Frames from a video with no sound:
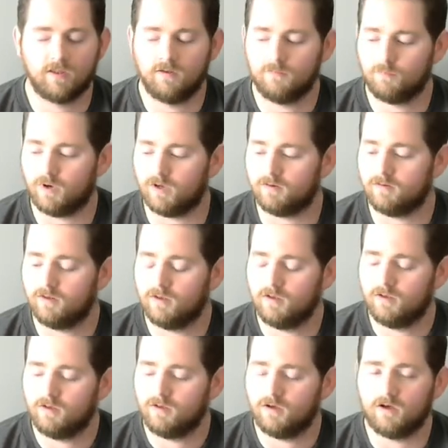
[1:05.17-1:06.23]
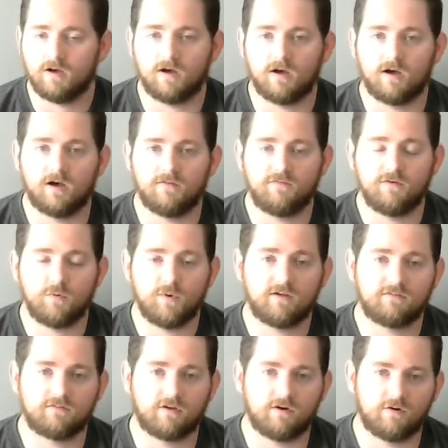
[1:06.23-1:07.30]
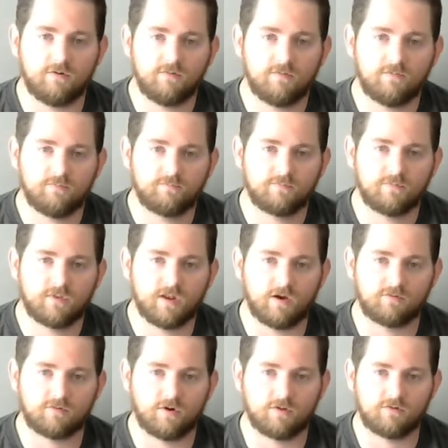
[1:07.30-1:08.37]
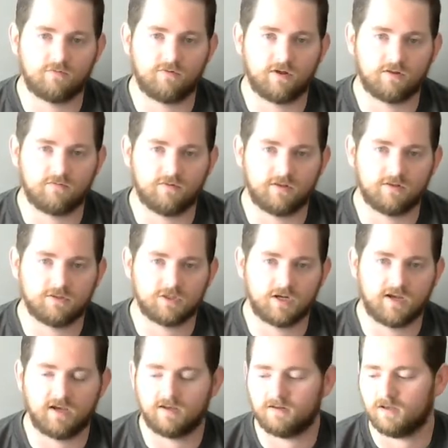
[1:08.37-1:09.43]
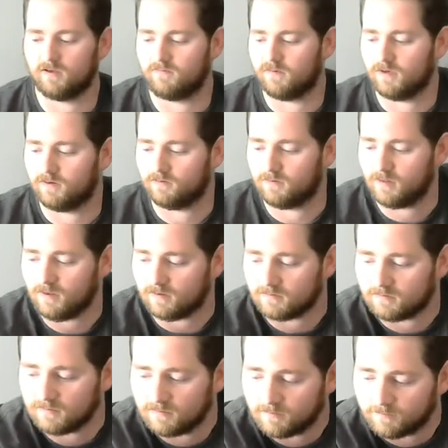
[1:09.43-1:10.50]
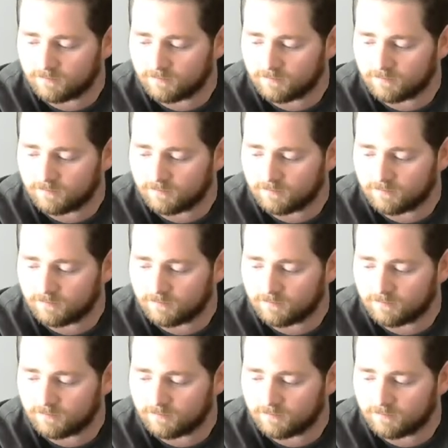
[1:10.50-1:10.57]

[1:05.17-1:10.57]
But a few weeks ago, I was going through Value Village and I found this.